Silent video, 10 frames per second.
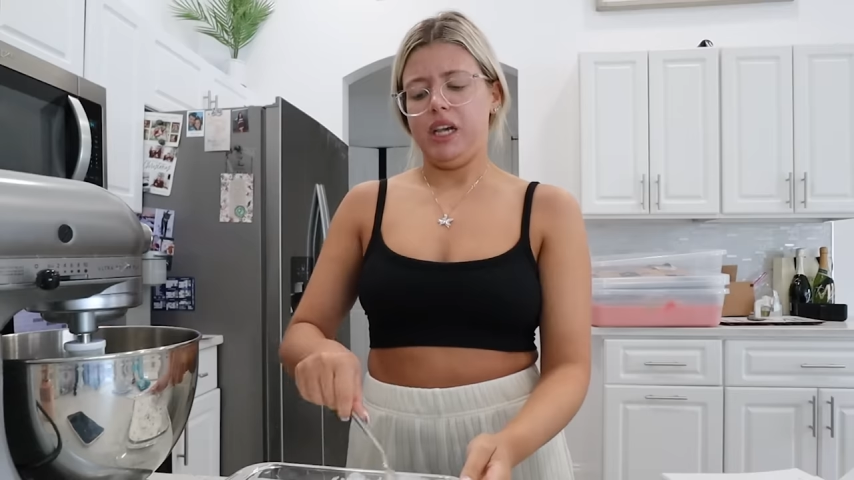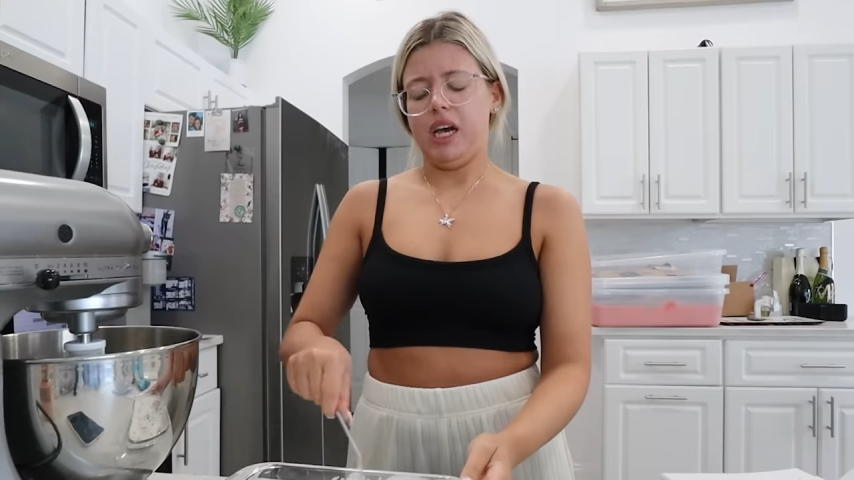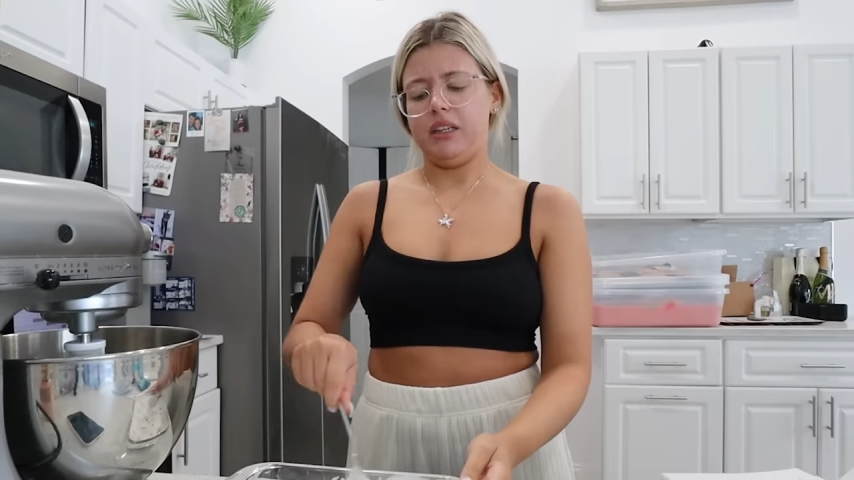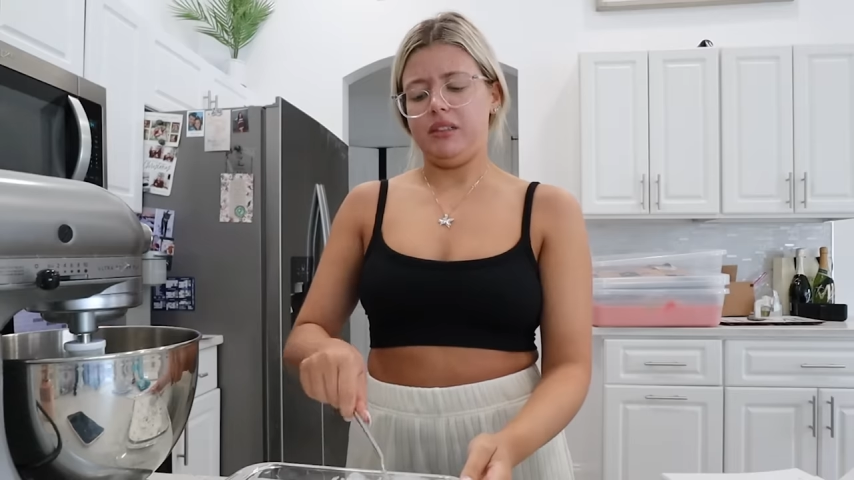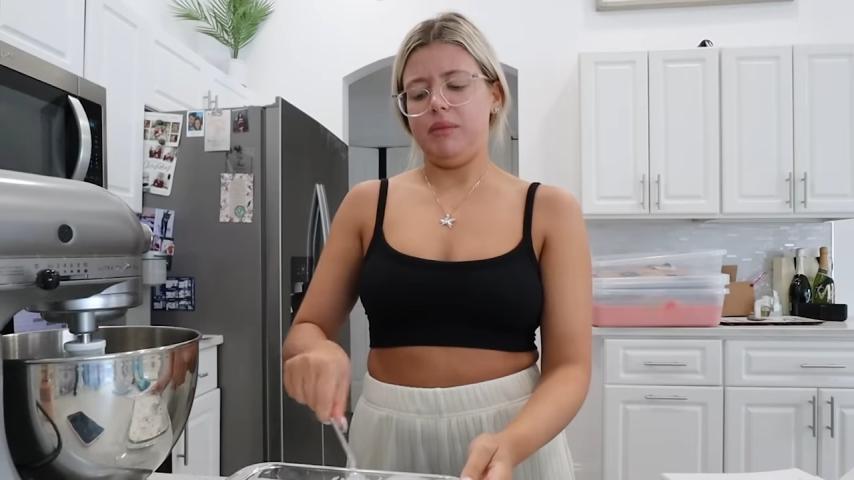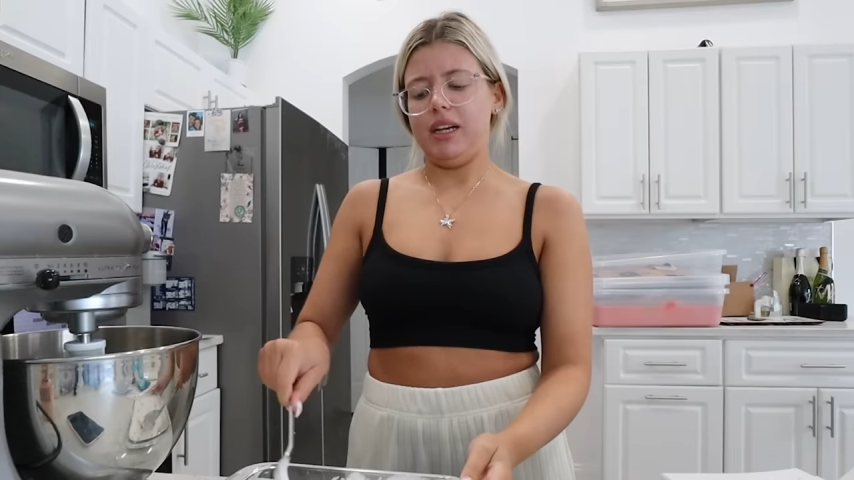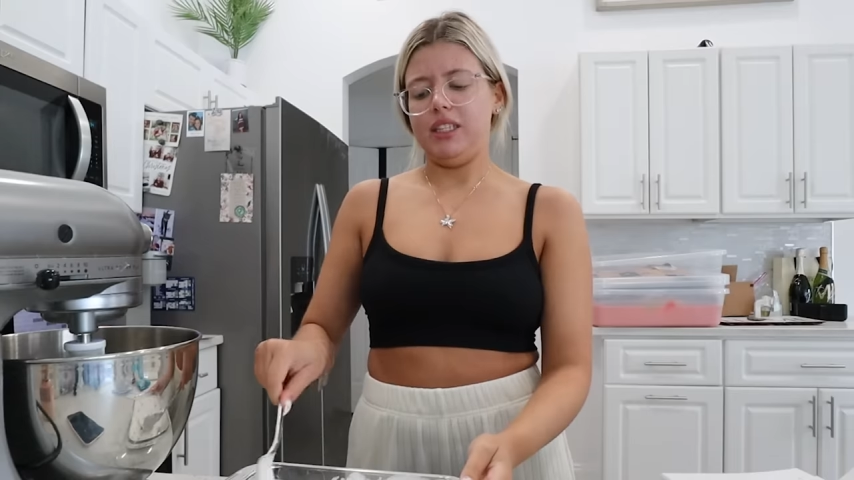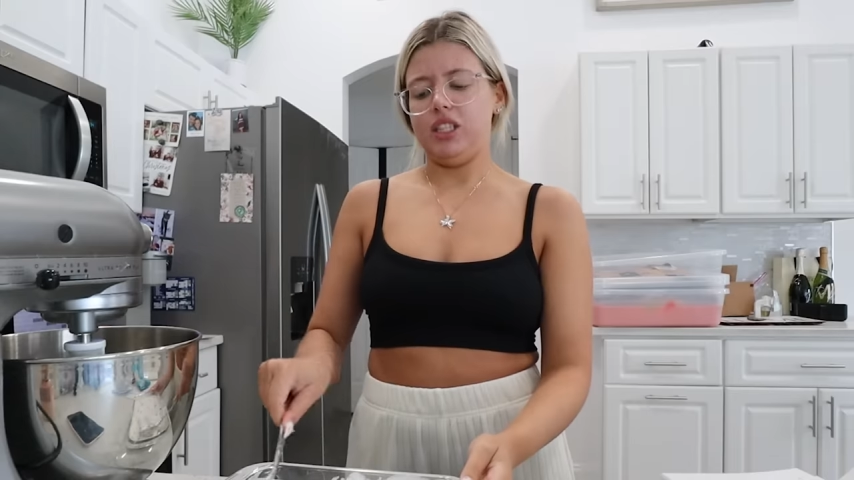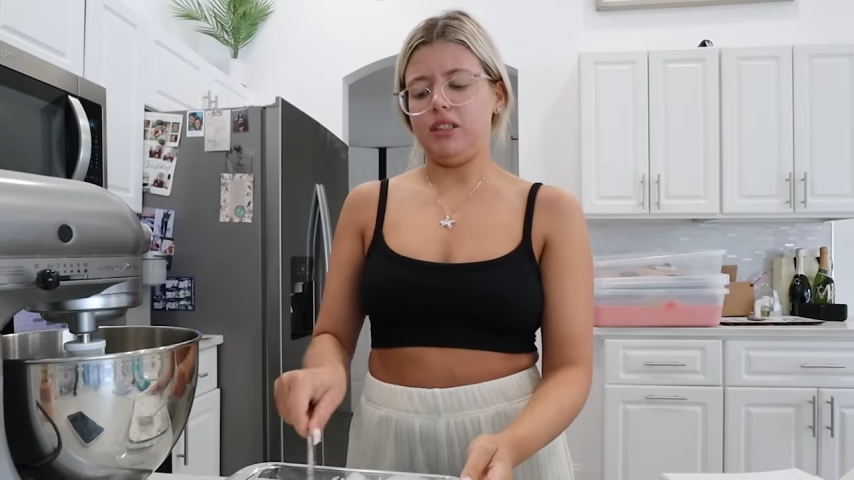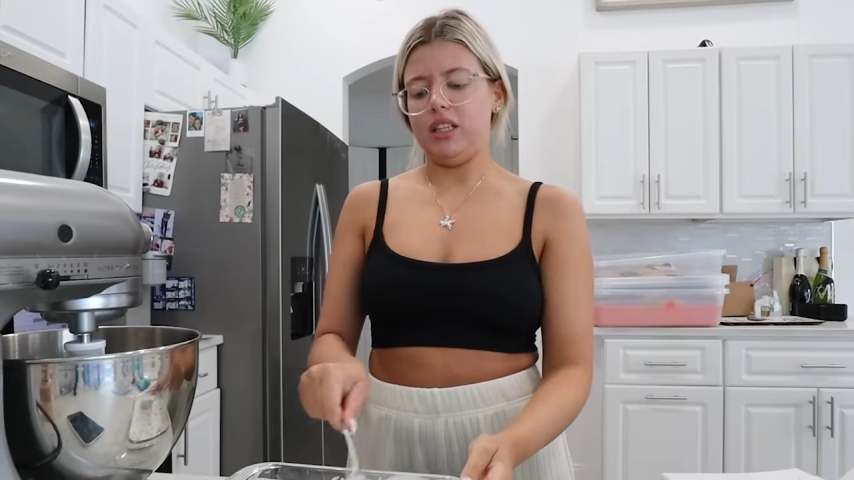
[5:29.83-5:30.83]
he honestly
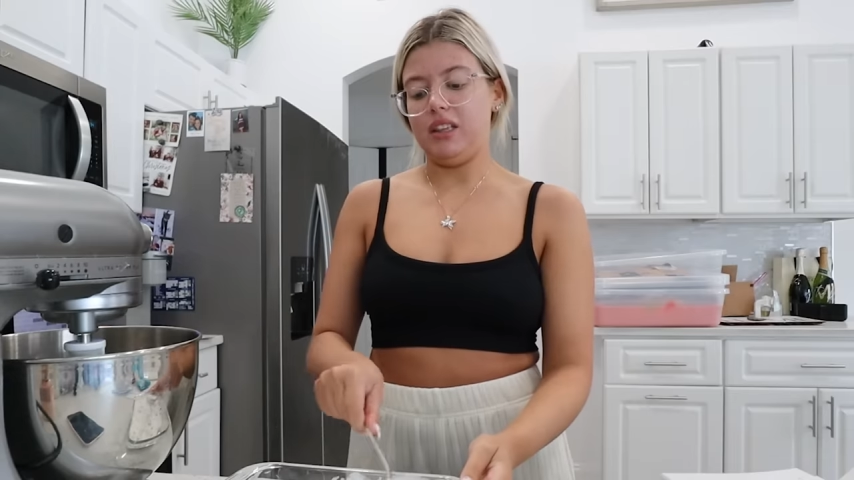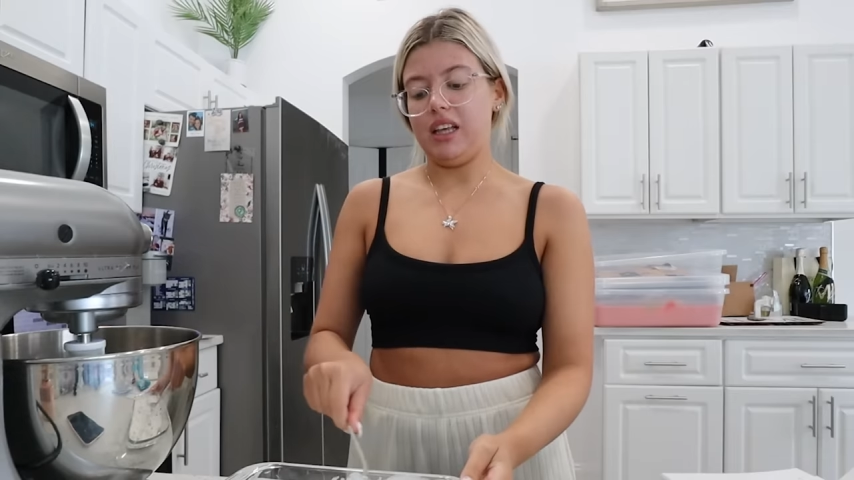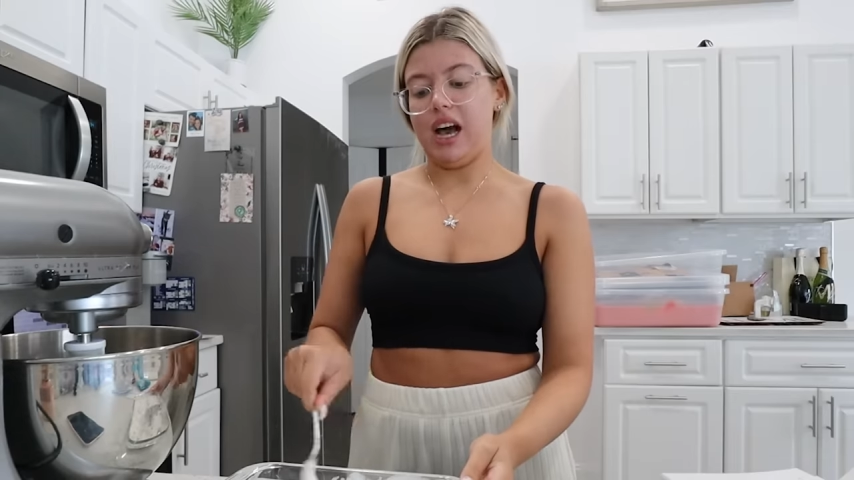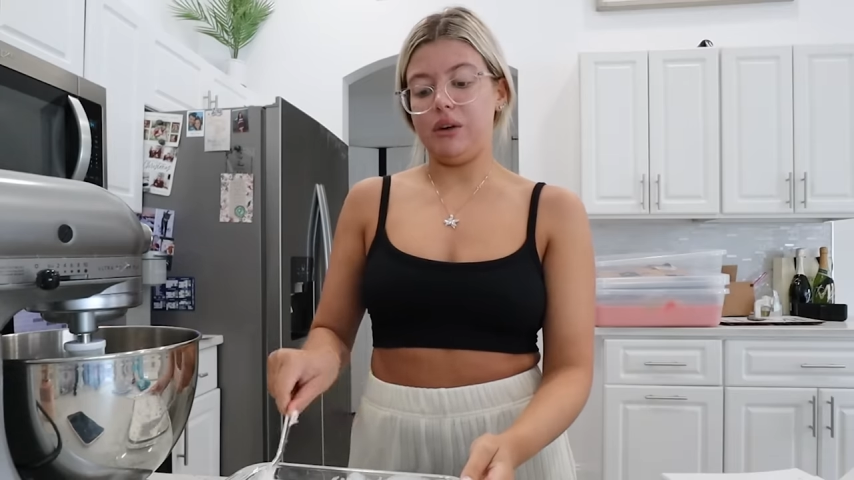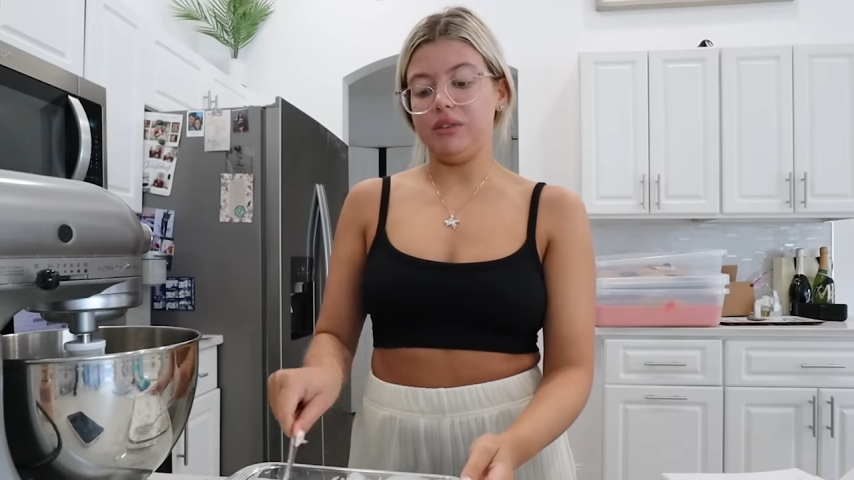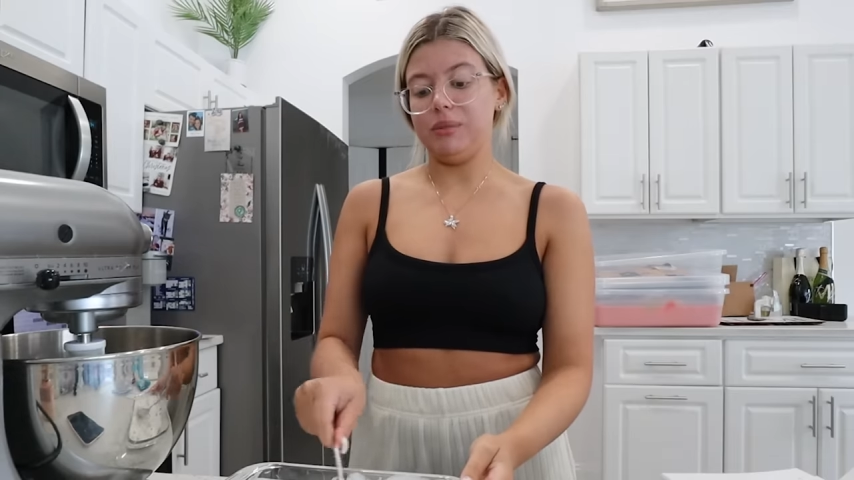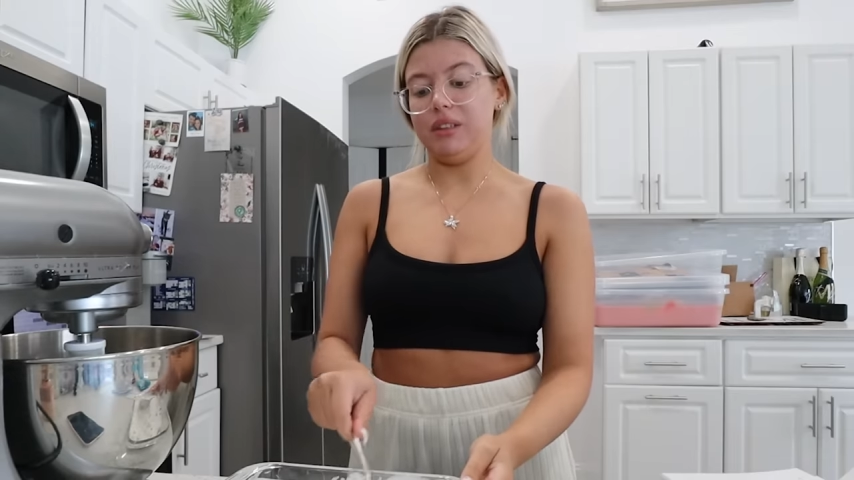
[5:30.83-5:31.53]
might just think the house